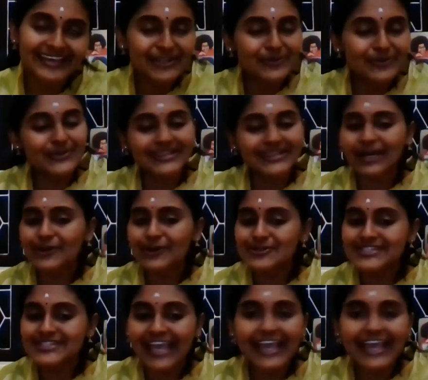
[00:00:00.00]
Without
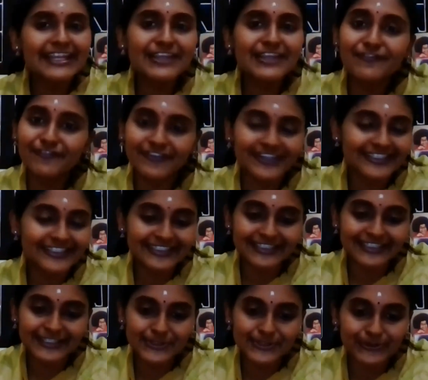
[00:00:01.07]
any further
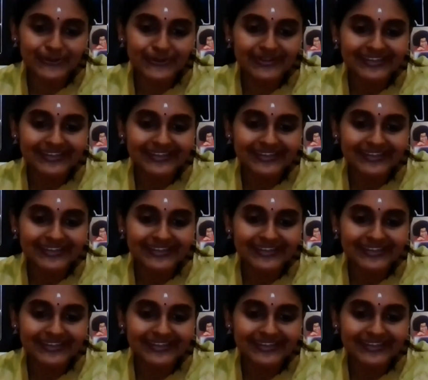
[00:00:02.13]
ado,